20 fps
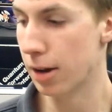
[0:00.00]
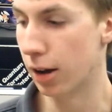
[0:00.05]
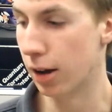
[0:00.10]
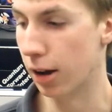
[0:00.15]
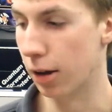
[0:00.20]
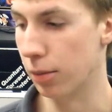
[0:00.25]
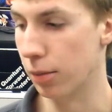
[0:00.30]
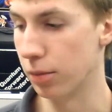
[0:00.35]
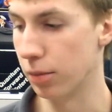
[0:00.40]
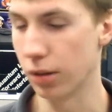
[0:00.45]

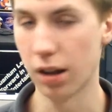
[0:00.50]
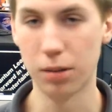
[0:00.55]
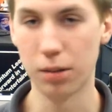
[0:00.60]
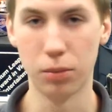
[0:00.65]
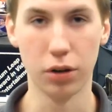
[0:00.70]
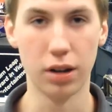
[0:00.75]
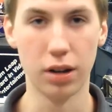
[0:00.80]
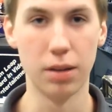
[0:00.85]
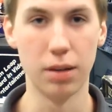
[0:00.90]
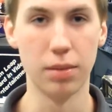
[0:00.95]
A lot
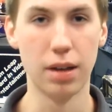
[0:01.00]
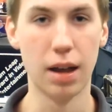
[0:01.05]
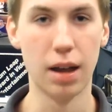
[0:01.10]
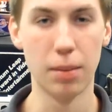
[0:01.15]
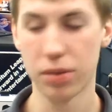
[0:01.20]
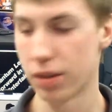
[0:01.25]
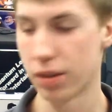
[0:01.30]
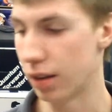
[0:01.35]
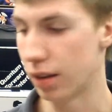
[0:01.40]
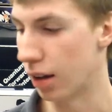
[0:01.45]
more
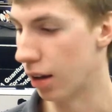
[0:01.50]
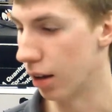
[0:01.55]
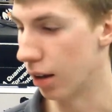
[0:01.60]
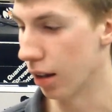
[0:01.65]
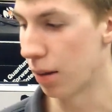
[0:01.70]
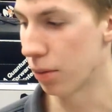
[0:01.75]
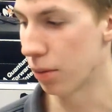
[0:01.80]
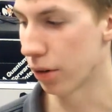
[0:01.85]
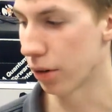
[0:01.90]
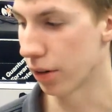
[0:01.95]
in-depth and a
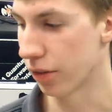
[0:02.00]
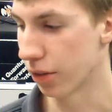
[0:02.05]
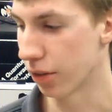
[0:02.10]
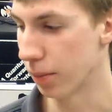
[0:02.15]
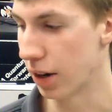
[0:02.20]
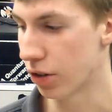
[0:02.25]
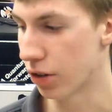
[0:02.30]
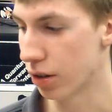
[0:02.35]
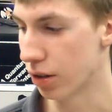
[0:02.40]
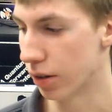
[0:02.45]
lot more
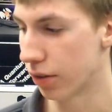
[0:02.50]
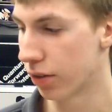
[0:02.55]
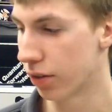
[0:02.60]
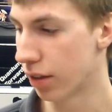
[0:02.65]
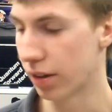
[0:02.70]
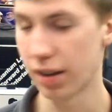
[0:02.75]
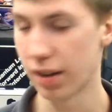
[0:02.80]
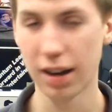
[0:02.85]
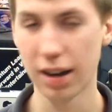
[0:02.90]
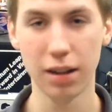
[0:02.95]
information.
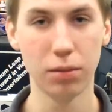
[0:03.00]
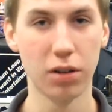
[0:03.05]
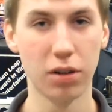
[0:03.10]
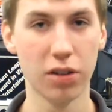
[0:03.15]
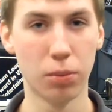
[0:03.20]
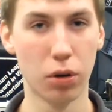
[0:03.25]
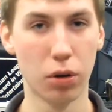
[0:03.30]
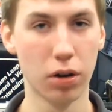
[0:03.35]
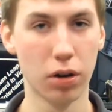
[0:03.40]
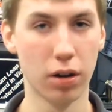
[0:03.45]
The second
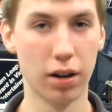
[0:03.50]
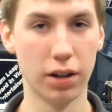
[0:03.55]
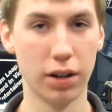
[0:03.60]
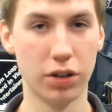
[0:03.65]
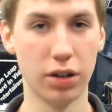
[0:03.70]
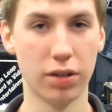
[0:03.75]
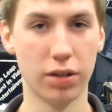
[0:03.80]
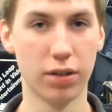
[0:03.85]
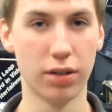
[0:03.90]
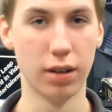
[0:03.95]
one's more
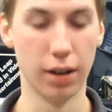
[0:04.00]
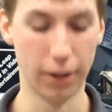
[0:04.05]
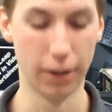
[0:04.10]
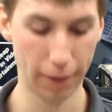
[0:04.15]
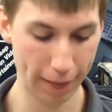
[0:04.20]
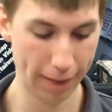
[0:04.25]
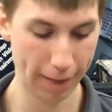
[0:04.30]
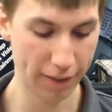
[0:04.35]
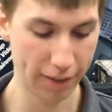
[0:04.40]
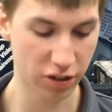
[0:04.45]
just
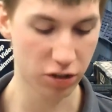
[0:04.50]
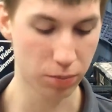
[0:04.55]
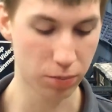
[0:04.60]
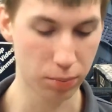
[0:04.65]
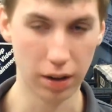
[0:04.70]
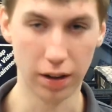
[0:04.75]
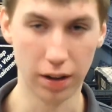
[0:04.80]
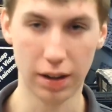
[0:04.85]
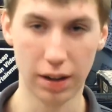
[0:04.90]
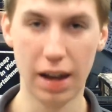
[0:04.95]

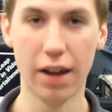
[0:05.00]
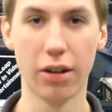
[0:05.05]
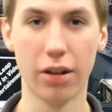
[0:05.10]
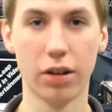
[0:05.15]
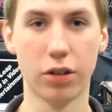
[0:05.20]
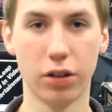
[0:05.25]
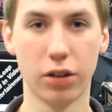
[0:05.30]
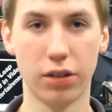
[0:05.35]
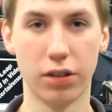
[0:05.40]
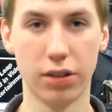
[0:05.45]

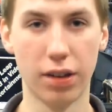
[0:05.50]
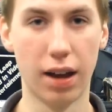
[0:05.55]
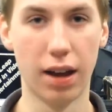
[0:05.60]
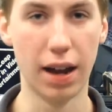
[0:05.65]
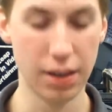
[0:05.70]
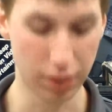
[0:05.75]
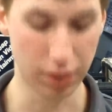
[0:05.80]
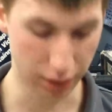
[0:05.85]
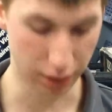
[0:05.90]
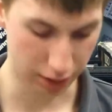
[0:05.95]
character
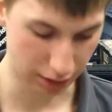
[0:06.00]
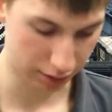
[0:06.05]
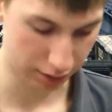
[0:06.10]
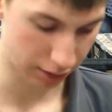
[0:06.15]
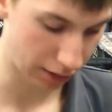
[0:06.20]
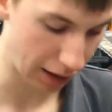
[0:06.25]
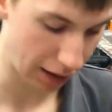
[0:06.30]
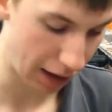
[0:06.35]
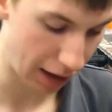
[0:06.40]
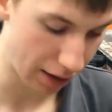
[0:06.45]
designs and things
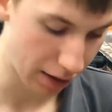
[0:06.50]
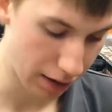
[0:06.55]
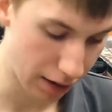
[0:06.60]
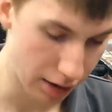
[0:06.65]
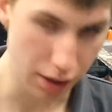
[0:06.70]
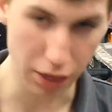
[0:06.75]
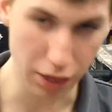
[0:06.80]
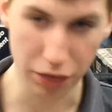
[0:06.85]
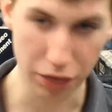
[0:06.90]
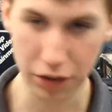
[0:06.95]
like that.
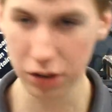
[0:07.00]
And then the